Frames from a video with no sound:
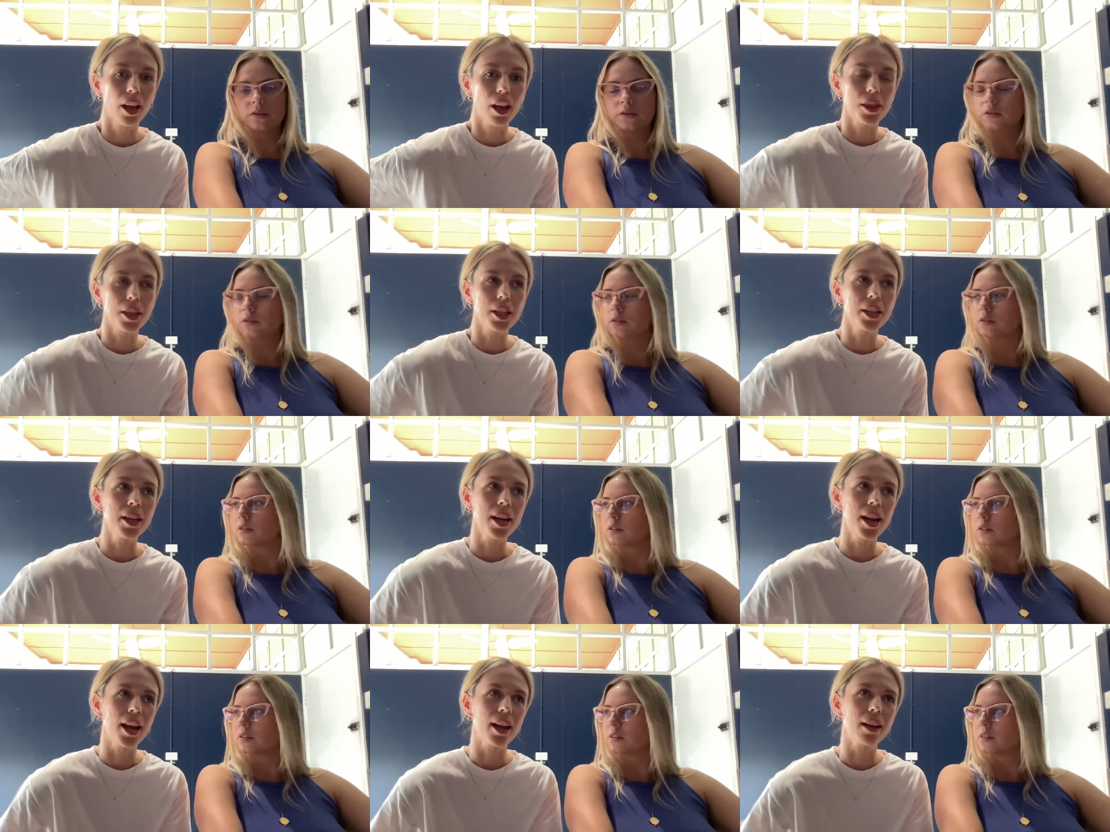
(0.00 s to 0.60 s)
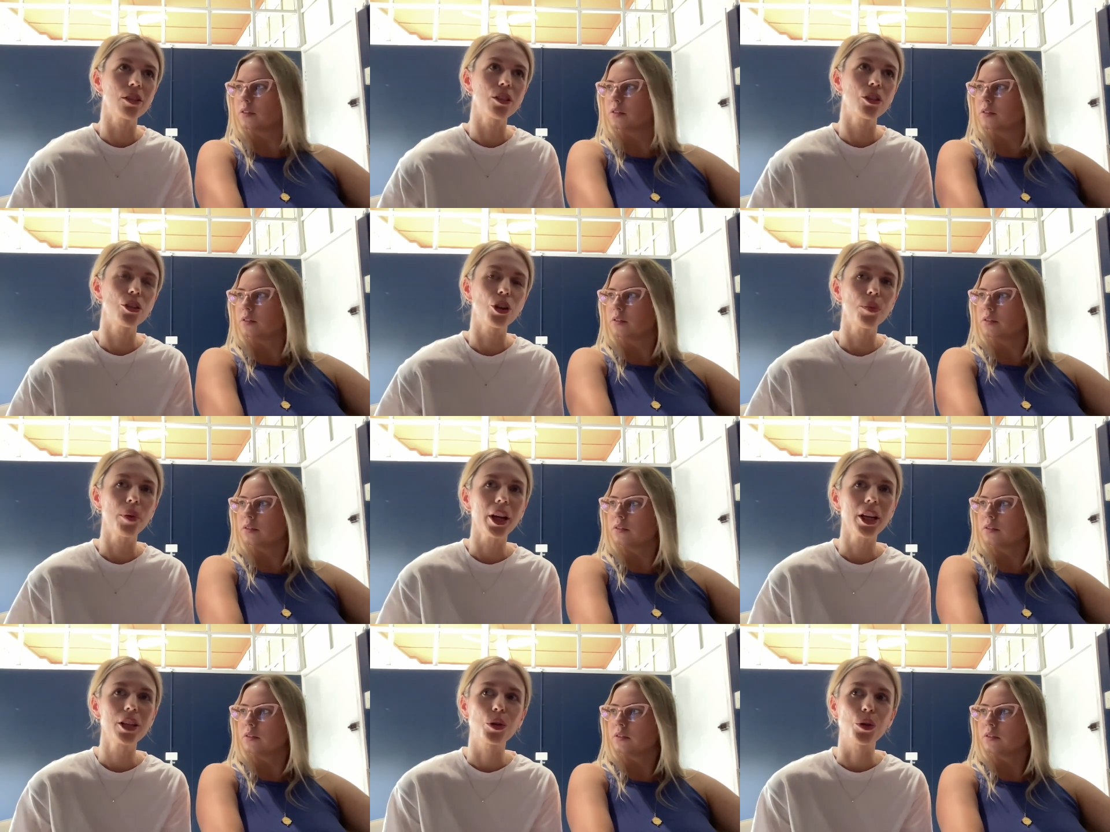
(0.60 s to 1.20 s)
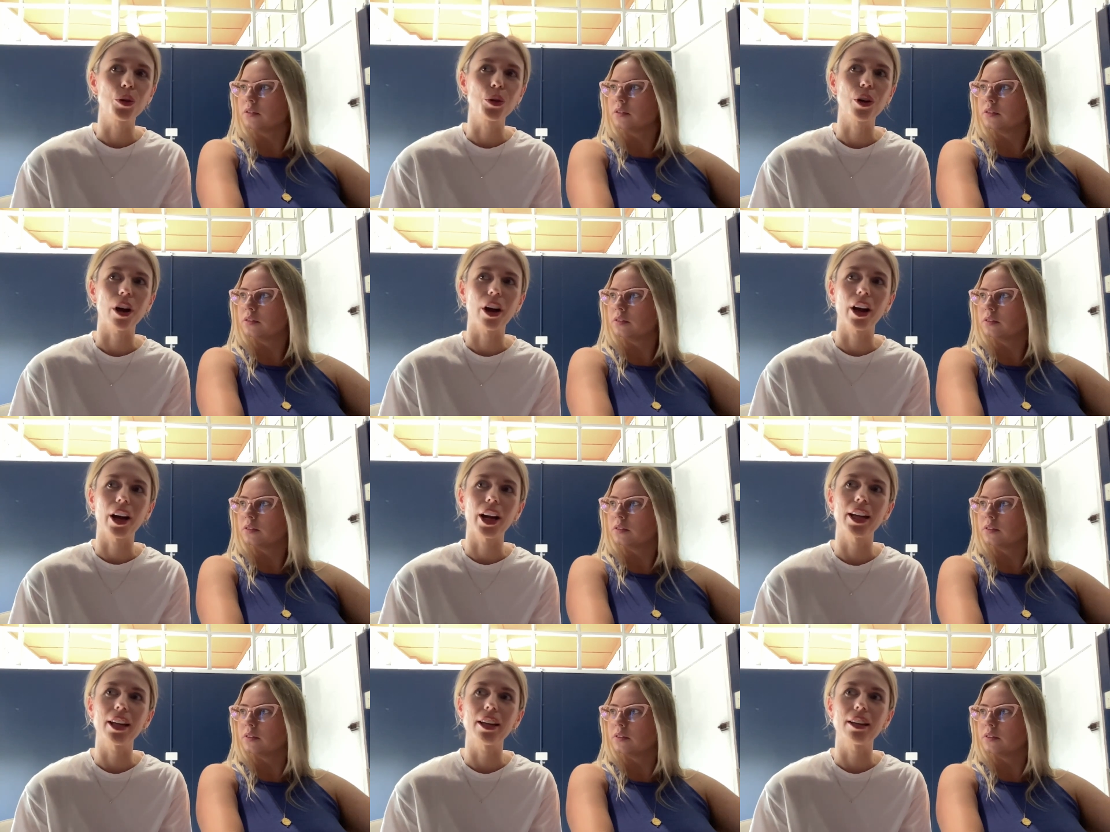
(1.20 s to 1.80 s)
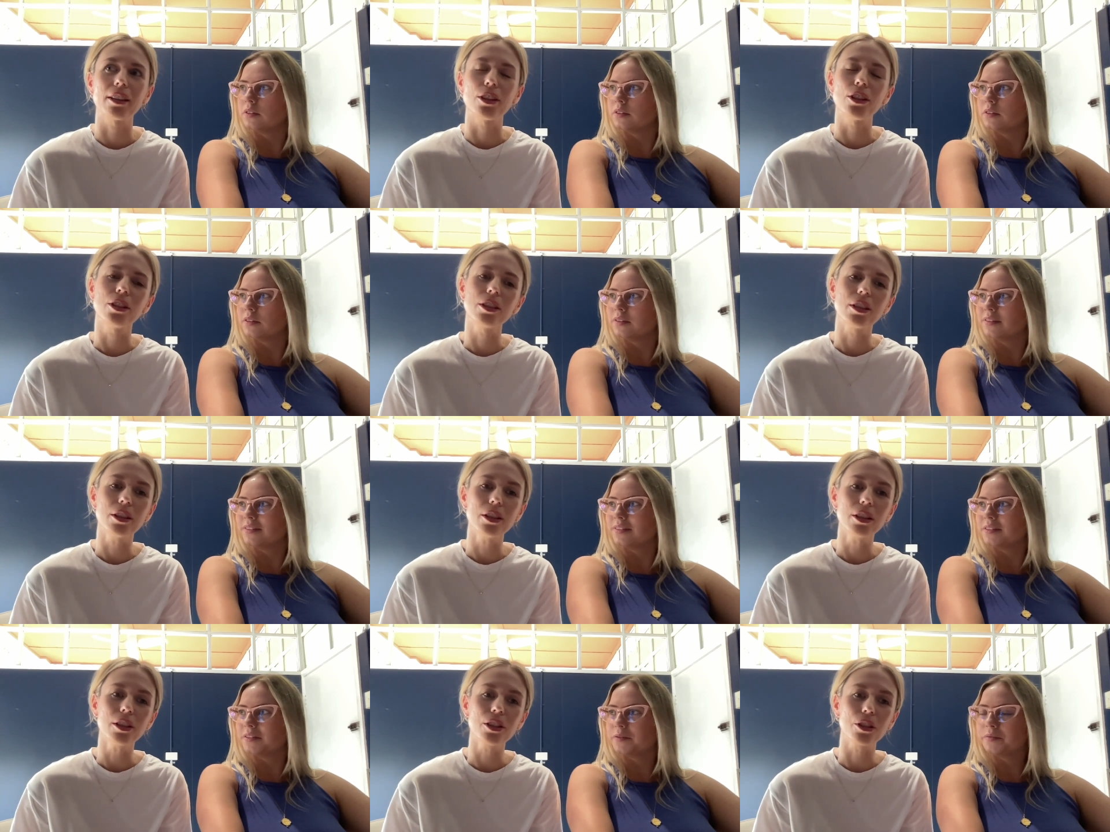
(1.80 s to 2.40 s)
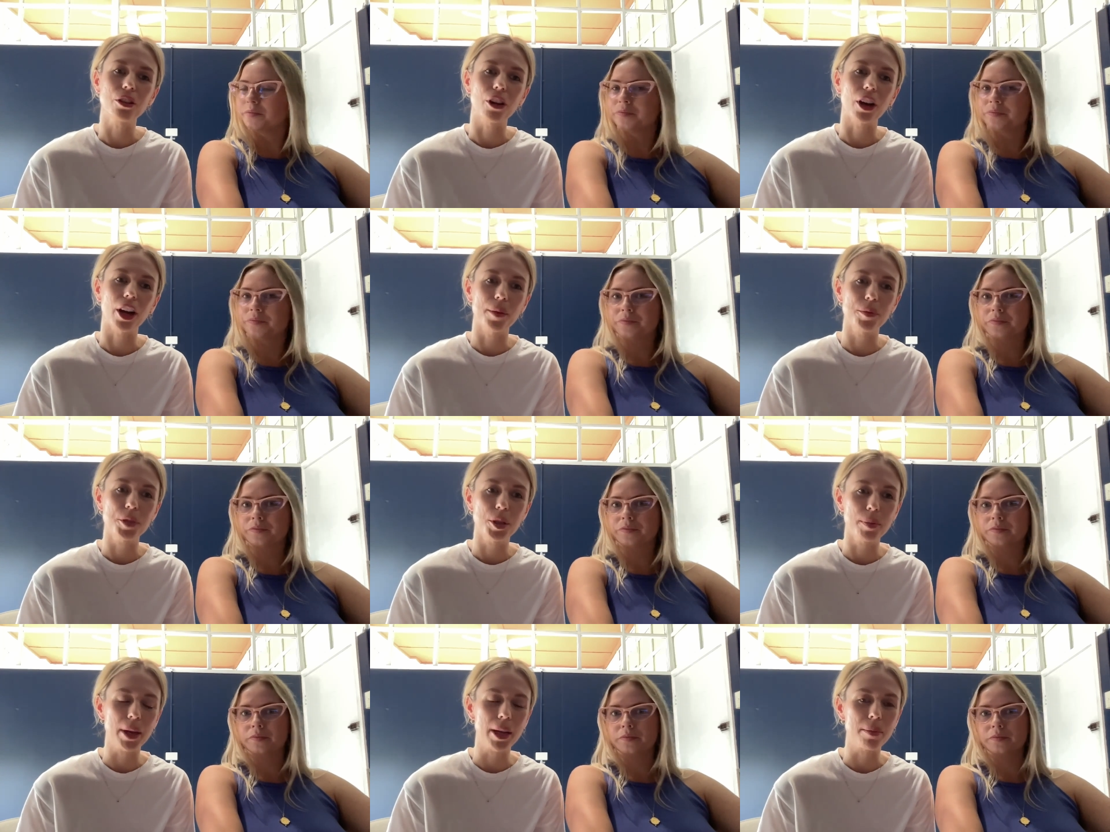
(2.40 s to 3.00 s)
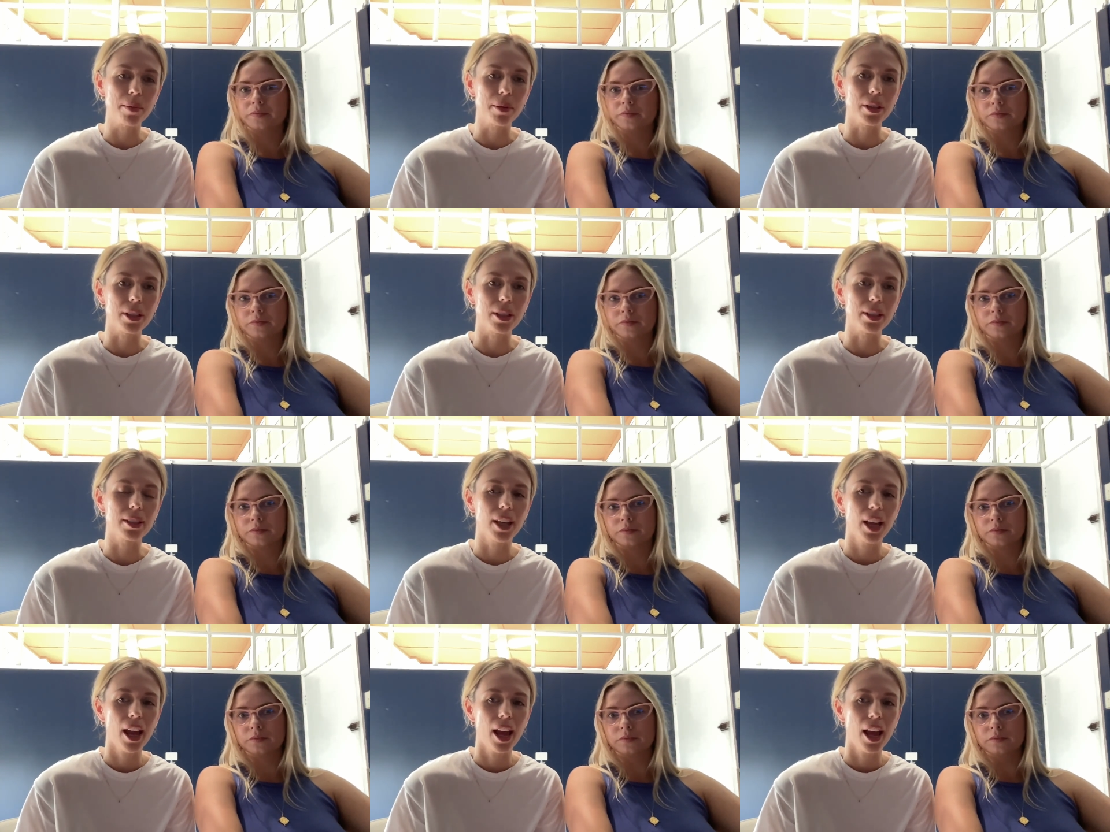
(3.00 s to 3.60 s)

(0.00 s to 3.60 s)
Speaker 1: The next job I took, I used to describe to people as